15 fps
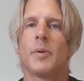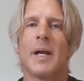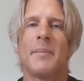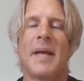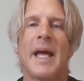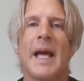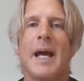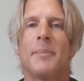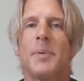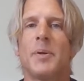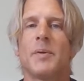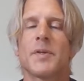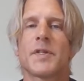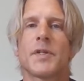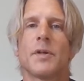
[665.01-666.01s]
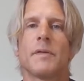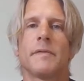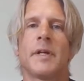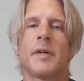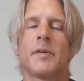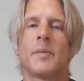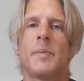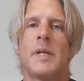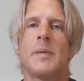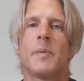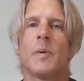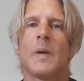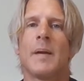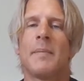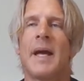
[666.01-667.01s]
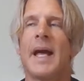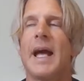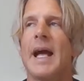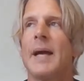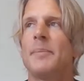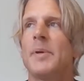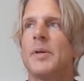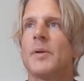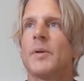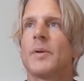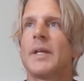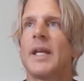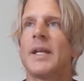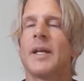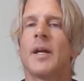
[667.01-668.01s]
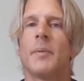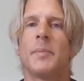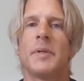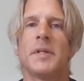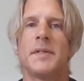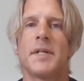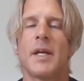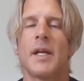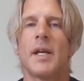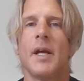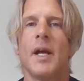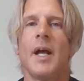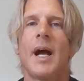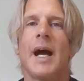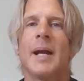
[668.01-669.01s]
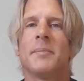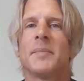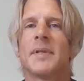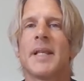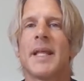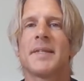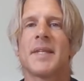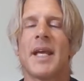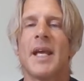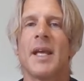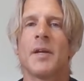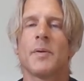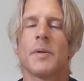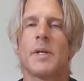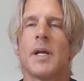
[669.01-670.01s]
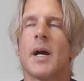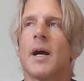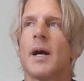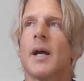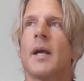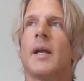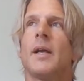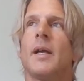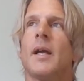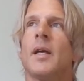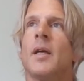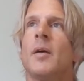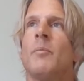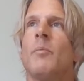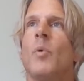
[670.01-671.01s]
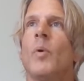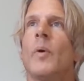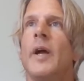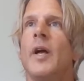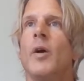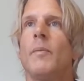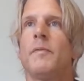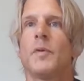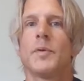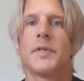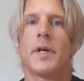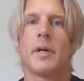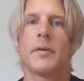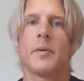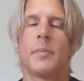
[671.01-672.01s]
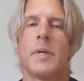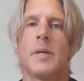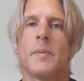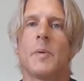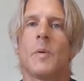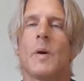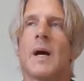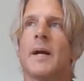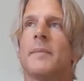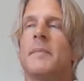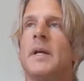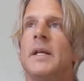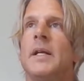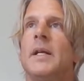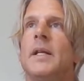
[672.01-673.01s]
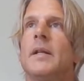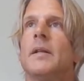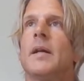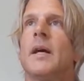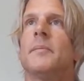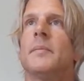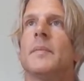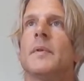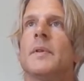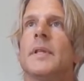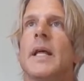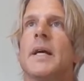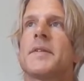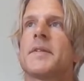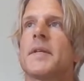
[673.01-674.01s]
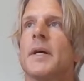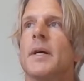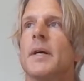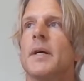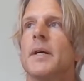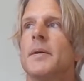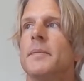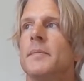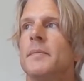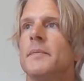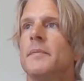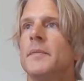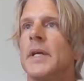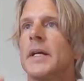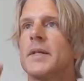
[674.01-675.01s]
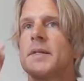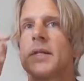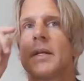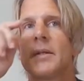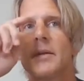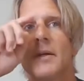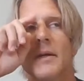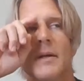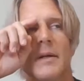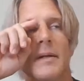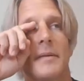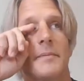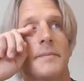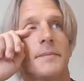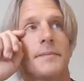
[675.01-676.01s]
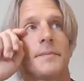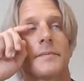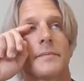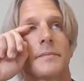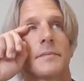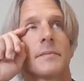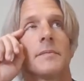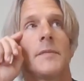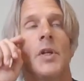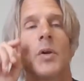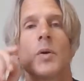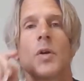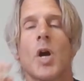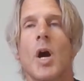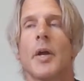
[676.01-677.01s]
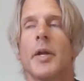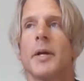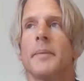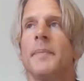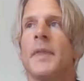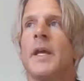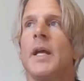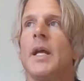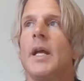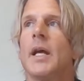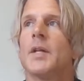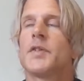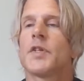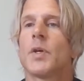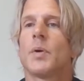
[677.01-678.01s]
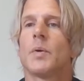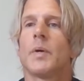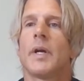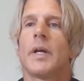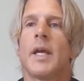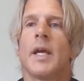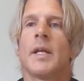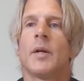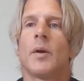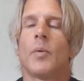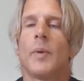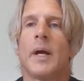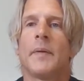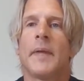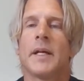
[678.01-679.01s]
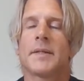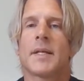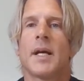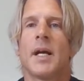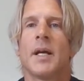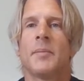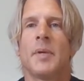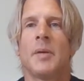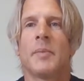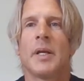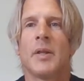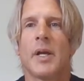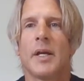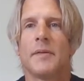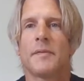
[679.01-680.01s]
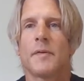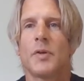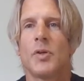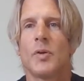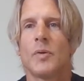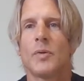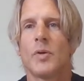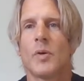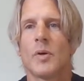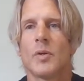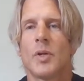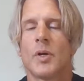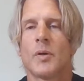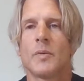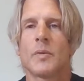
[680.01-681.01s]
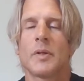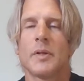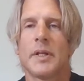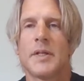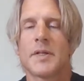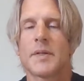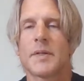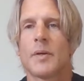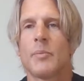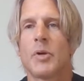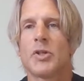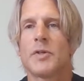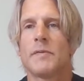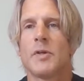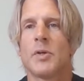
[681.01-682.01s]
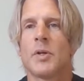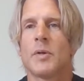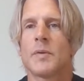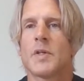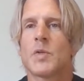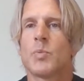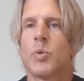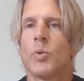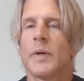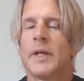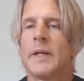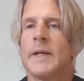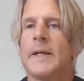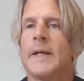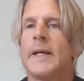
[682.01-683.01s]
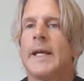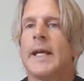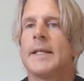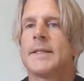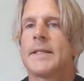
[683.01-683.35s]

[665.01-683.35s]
I'm happier serving other people. I'm happier getting up in the day. I'm less angry. I am more helpful to other people. I'm less, like I said, caught up. And so again, around that time in my life, you all know, at least a bunch of you know at this point in